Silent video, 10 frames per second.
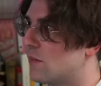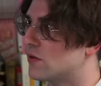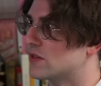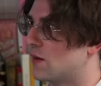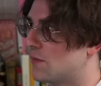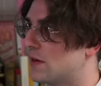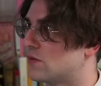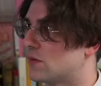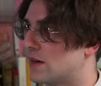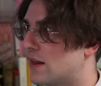most companies
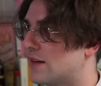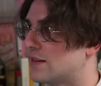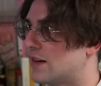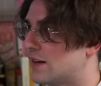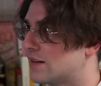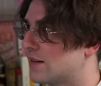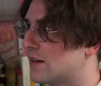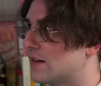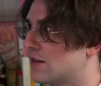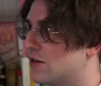realize that it's
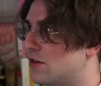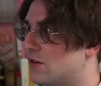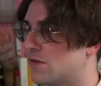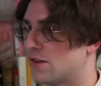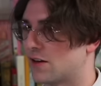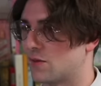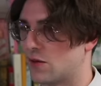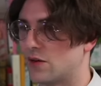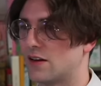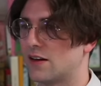like good for the
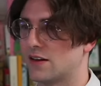community.